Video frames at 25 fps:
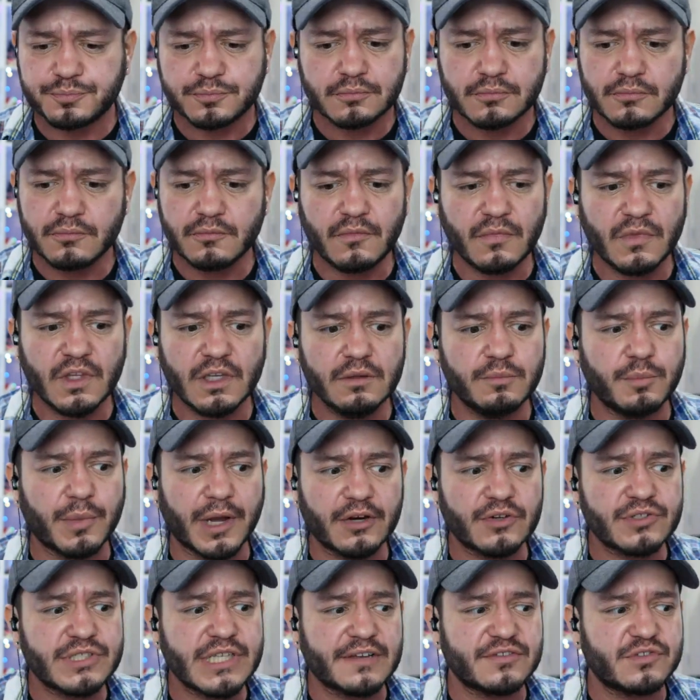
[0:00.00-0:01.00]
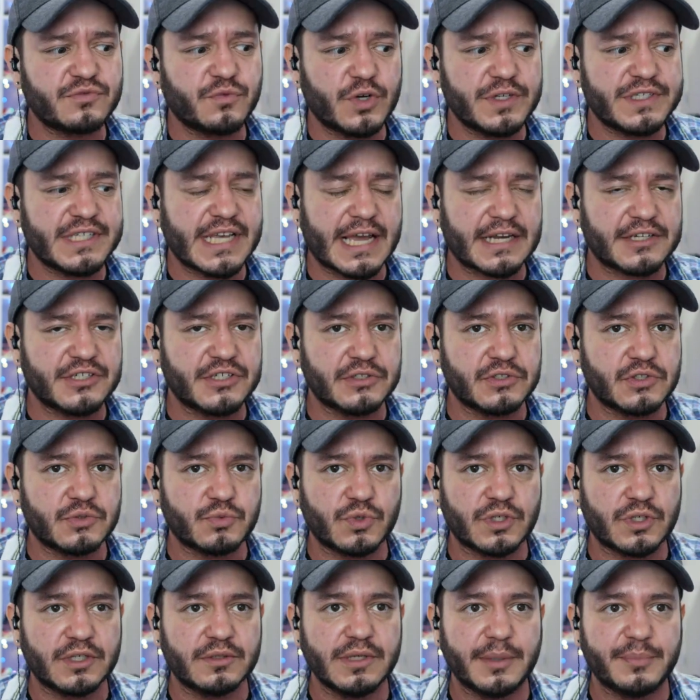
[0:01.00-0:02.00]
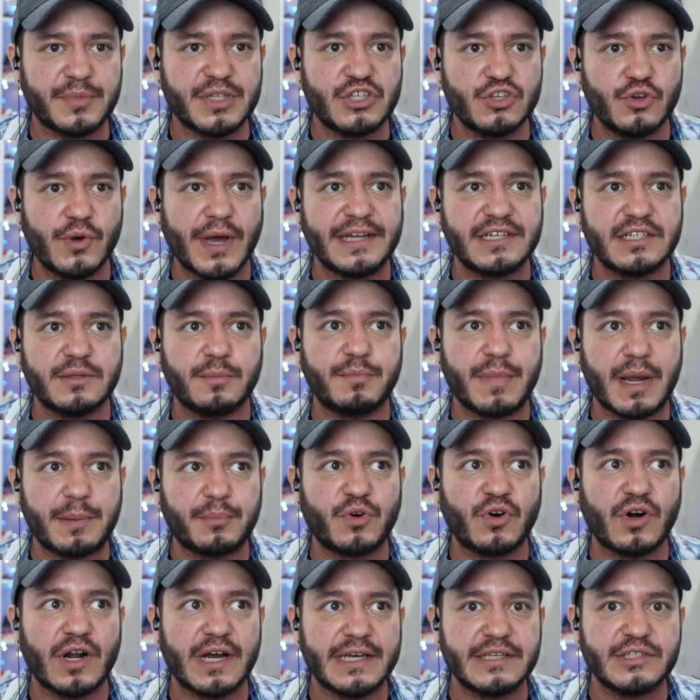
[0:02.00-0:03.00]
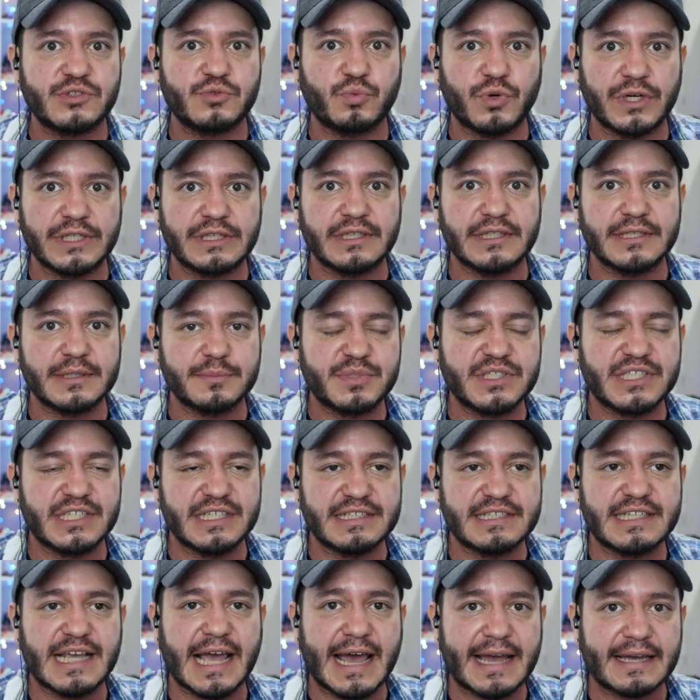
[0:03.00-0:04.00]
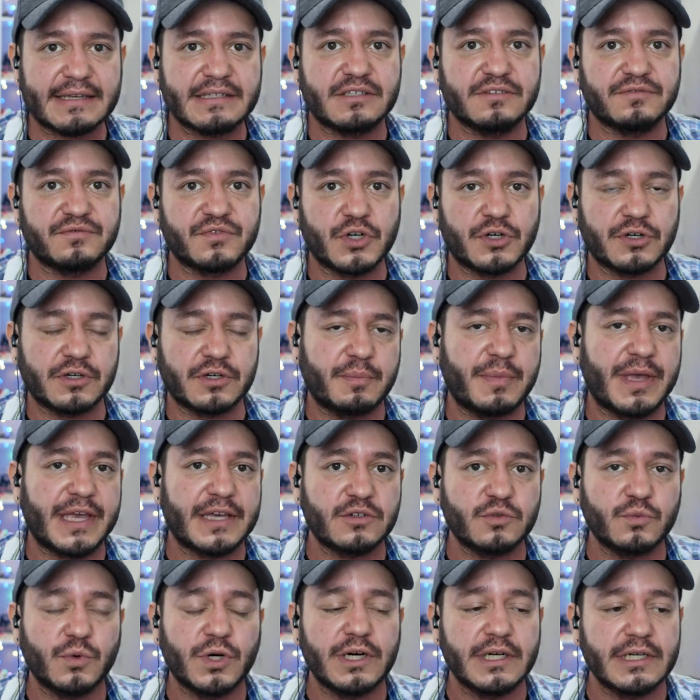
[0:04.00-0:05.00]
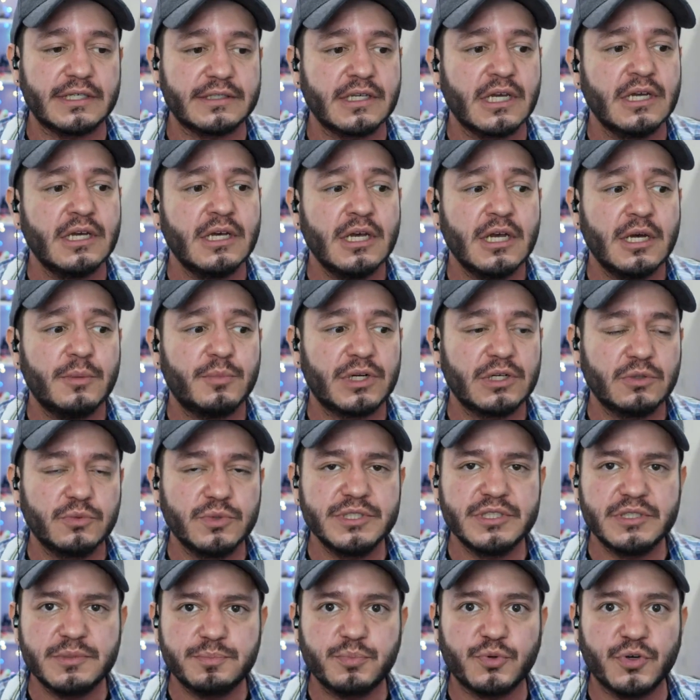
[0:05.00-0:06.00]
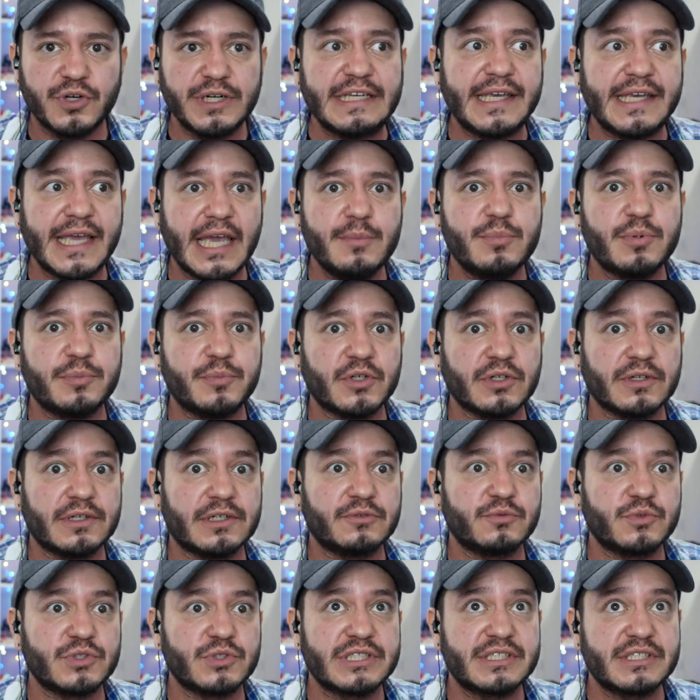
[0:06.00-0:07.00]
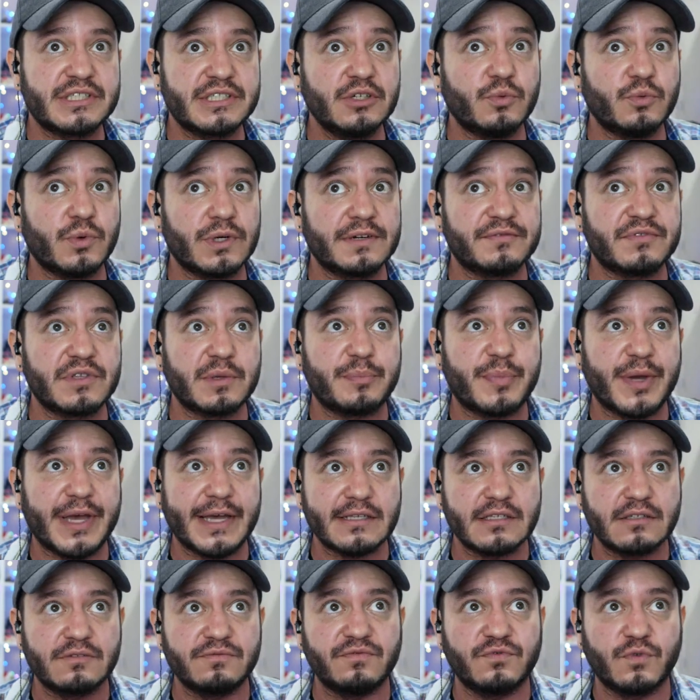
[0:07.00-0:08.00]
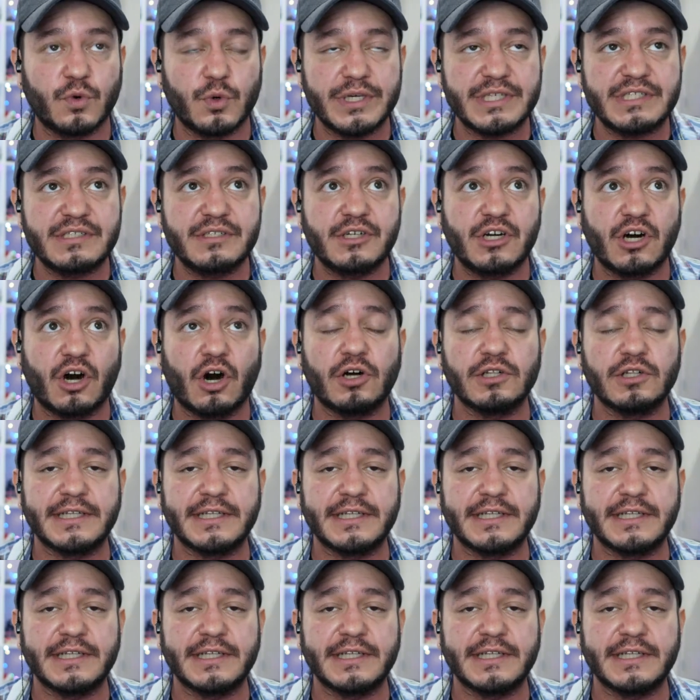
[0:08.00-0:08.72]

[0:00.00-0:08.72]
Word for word: Microsoft's voice actions were, I mean, you had to memorize what the syntax of your command was, but it was pretty capable, and it was still one of the best voice calling,